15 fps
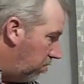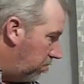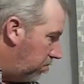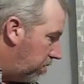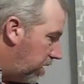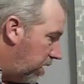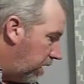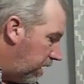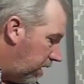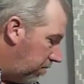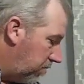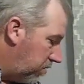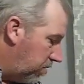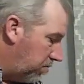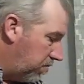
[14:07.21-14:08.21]
But I
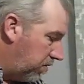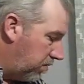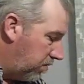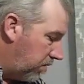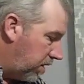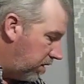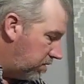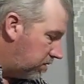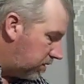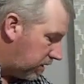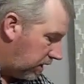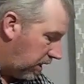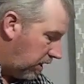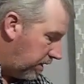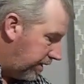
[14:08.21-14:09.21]
am going to move around,
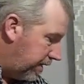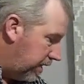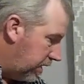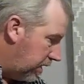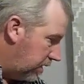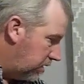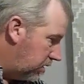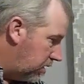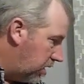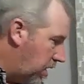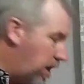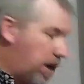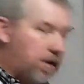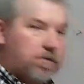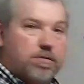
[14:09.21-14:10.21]
see how it does.
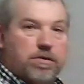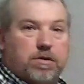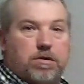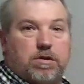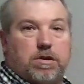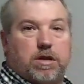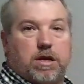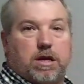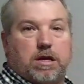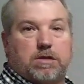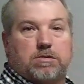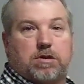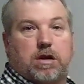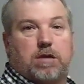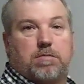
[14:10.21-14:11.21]
I will
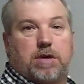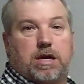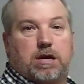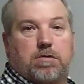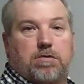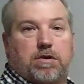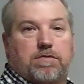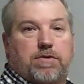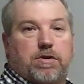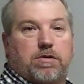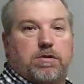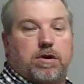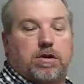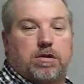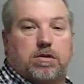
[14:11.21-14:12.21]
try to make a review
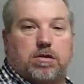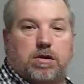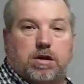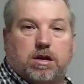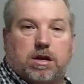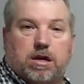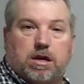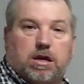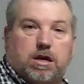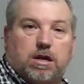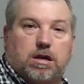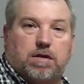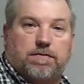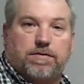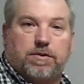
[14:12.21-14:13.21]
here
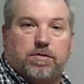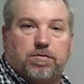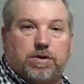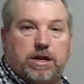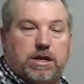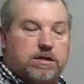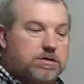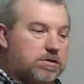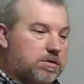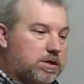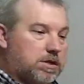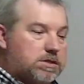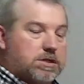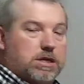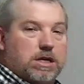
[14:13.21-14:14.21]
in a few weeks on
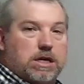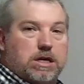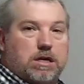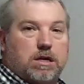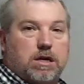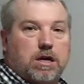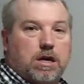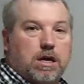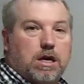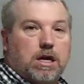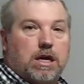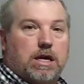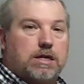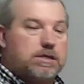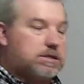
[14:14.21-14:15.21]
this thing
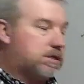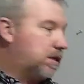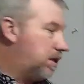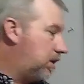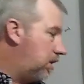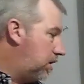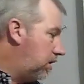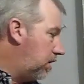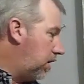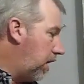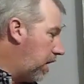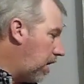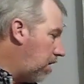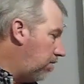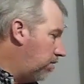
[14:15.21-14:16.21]
and see
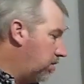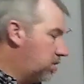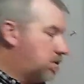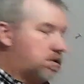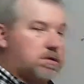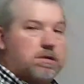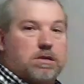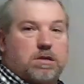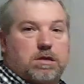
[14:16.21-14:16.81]
how it's